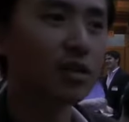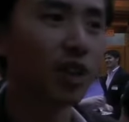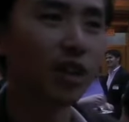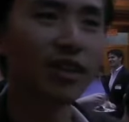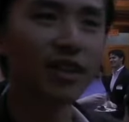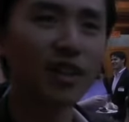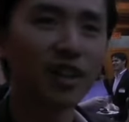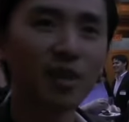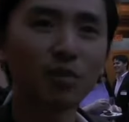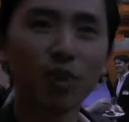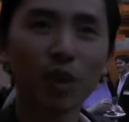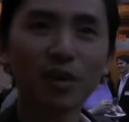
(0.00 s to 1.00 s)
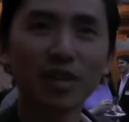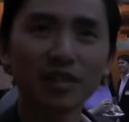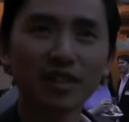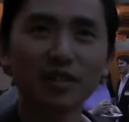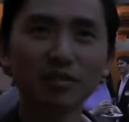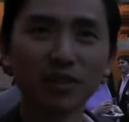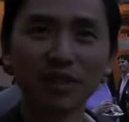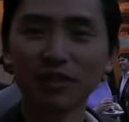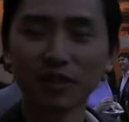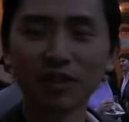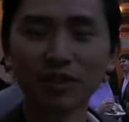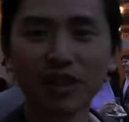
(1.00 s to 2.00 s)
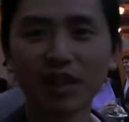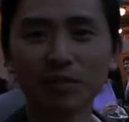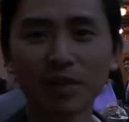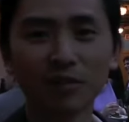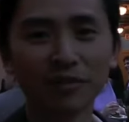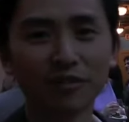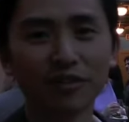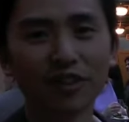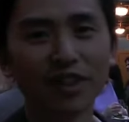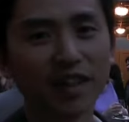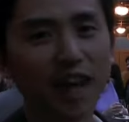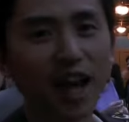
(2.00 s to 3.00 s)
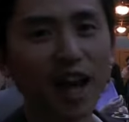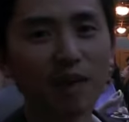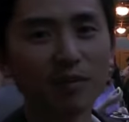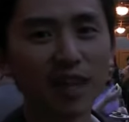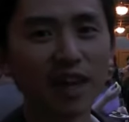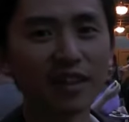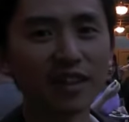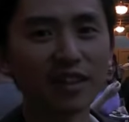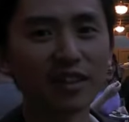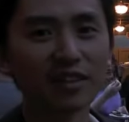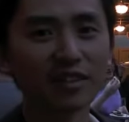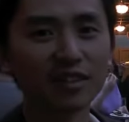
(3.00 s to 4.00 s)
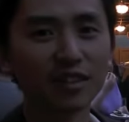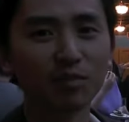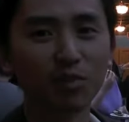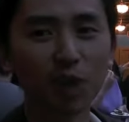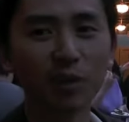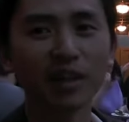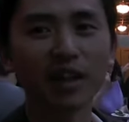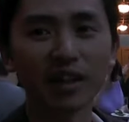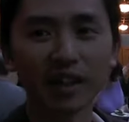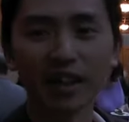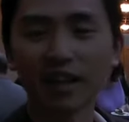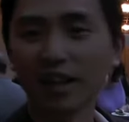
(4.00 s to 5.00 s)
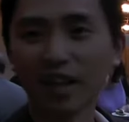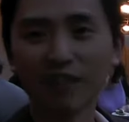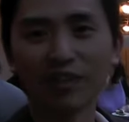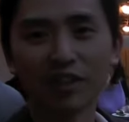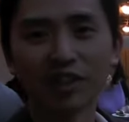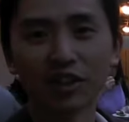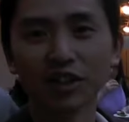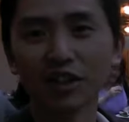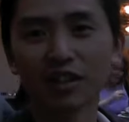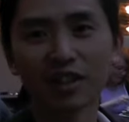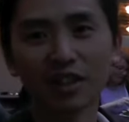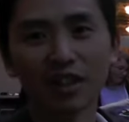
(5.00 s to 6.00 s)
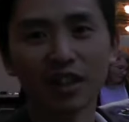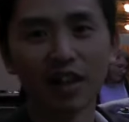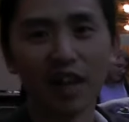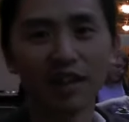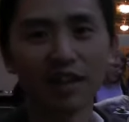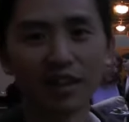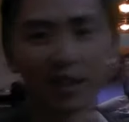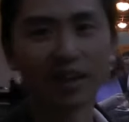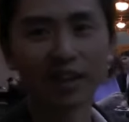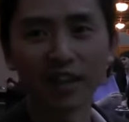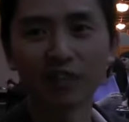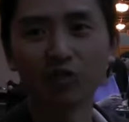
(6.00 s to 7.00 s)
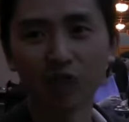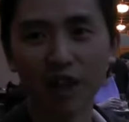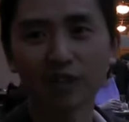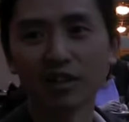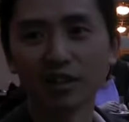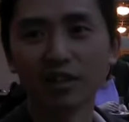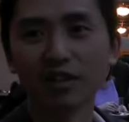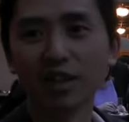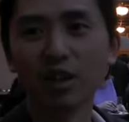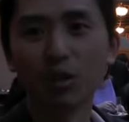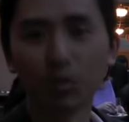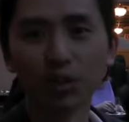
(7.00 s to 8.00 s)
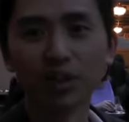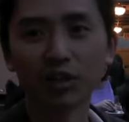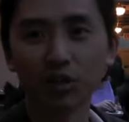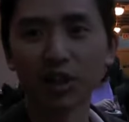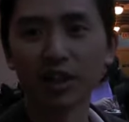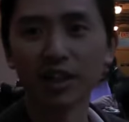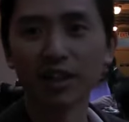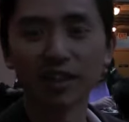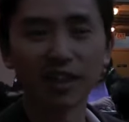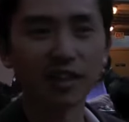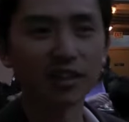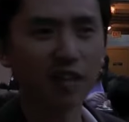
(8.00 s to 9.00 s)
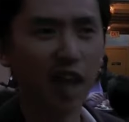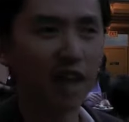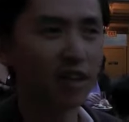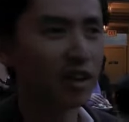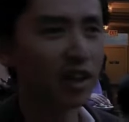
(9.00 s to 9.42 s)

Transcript: So I think there are probably some, if you develop some free apps, I think you probably can get, if it's good, I think you can get traction pretty quickly, since I